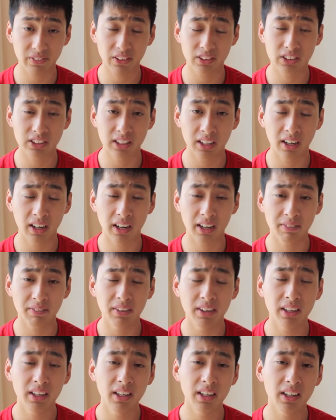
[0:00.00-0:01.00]
first time,
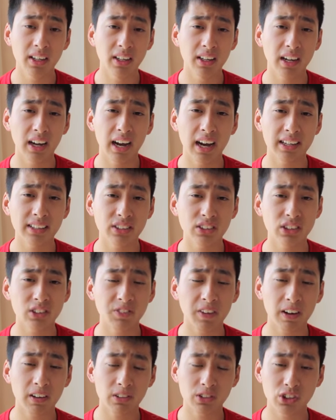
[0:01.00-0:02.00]
I used
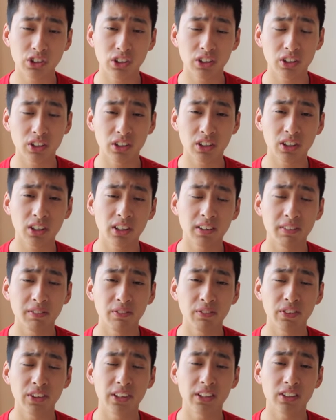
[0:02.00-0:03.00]
powdered sugar,
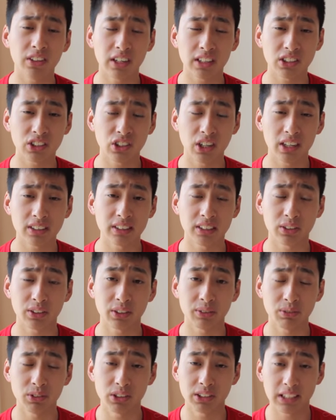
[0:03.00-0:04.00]
vanilla extract, and
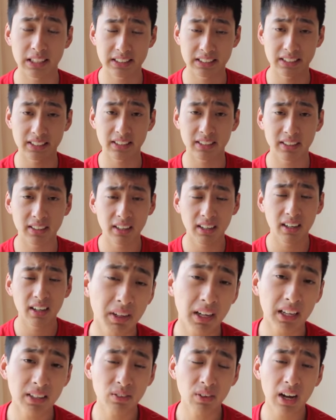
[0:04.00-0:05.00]
cream cheese, that's it.
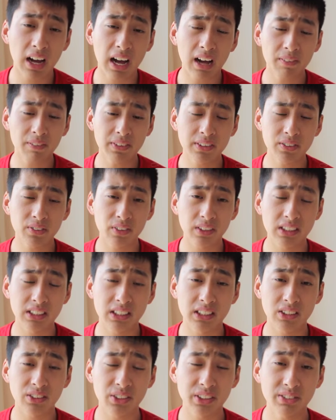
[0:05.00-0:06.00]
And what happened was
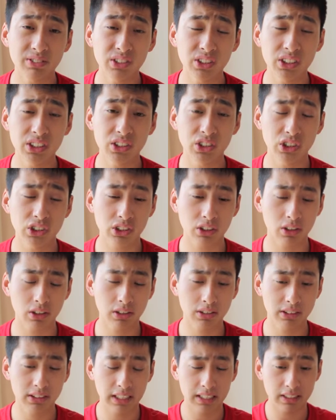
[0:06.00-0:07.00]
the cream cheese just
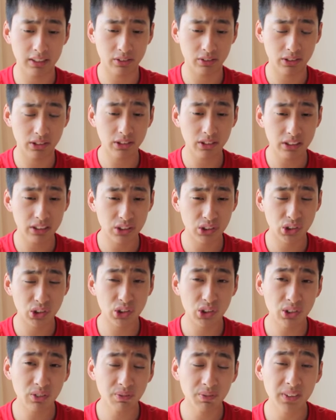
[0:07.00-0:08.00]
started getting really
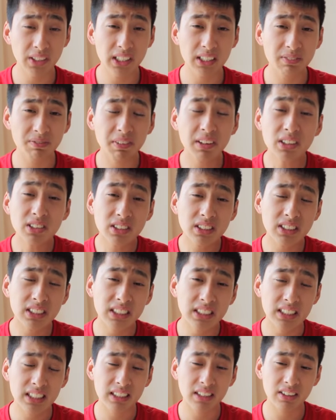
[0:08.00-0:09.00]
droopy and
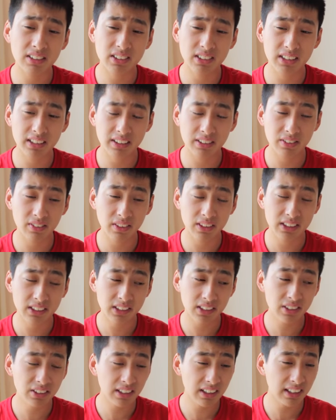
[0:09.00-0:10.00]
melty, and I was like, what's
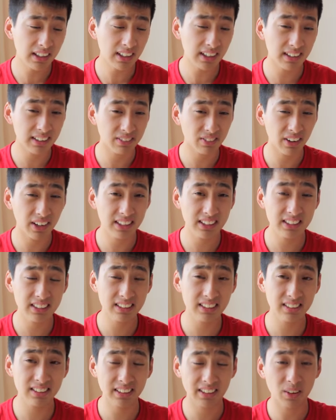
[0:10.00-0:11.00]
going on? Why is
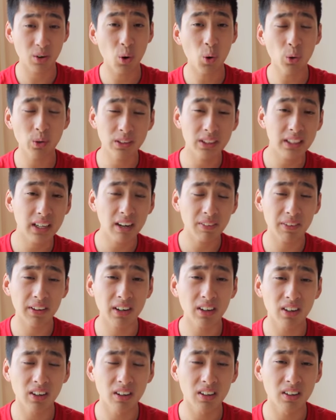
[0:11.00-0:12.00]
it not like holding up at
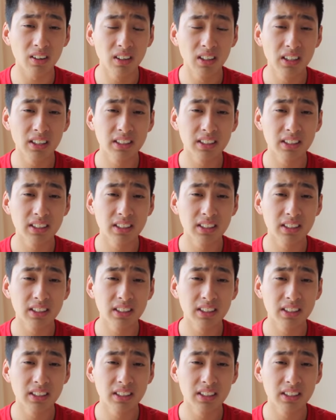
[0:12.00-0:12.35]
all?